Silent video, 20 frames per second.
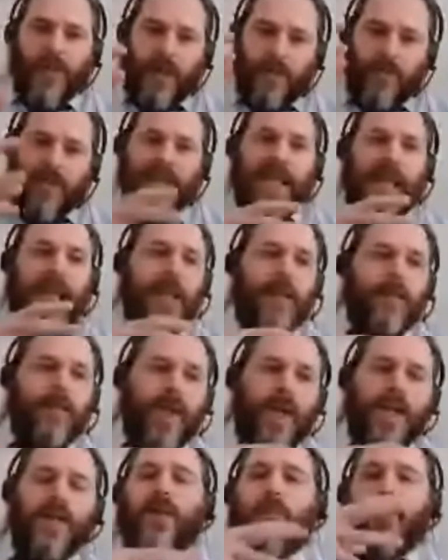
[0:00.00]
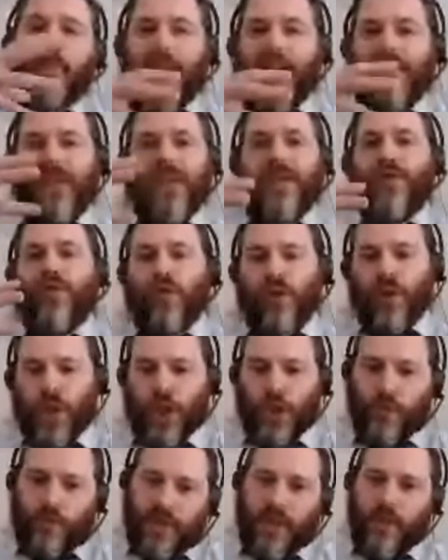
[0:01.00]
that it became kind of a barrier or a
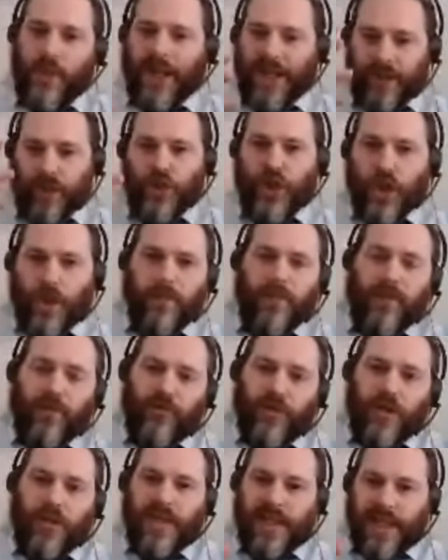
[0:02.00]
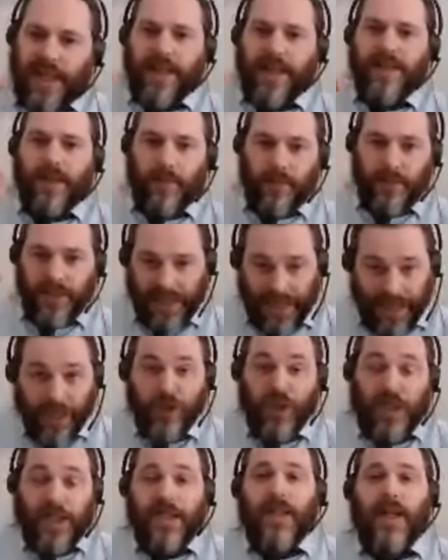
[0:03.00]
hoop you had to jump through to get something
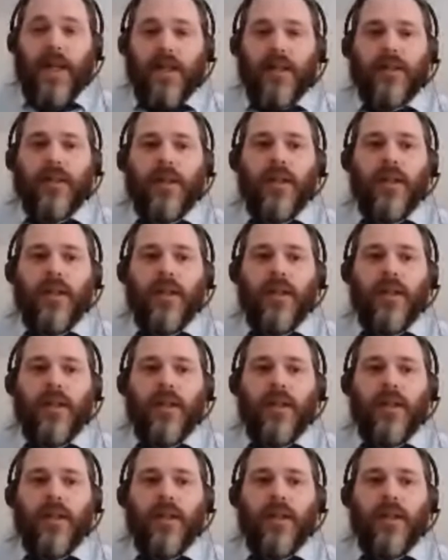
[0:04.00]
actually done,